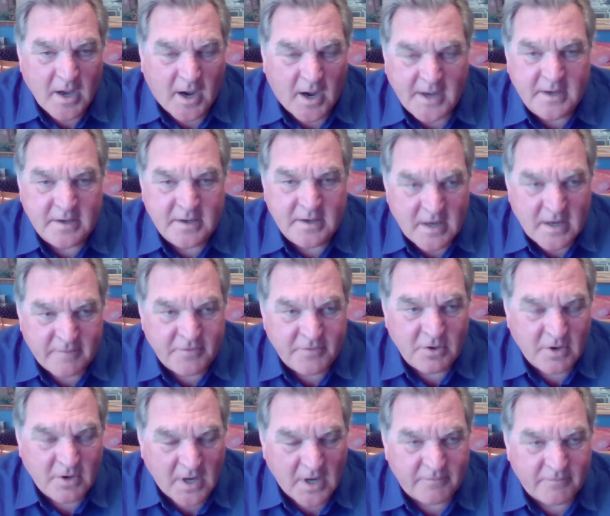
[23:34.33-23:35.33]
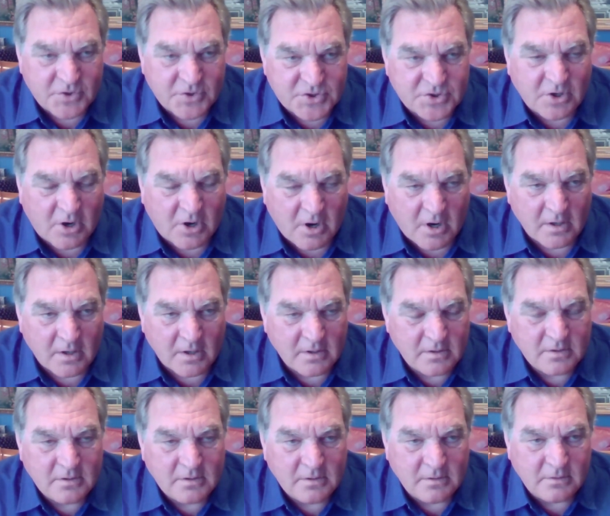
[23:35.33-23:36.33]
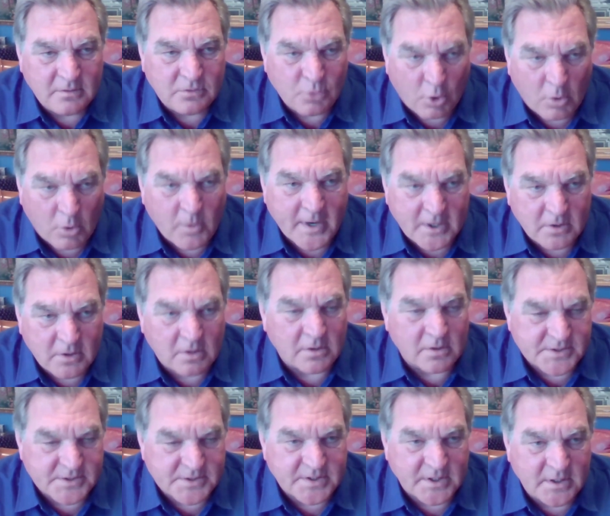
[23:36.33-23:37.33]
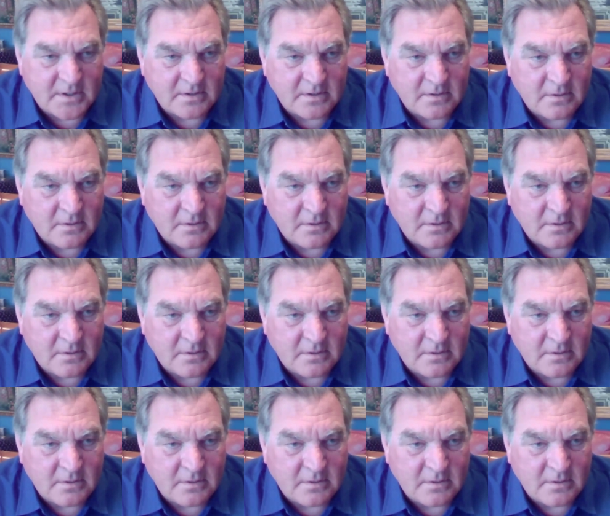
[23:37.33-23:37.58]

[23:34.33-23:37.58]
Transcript: I never, ever saw Norway currency,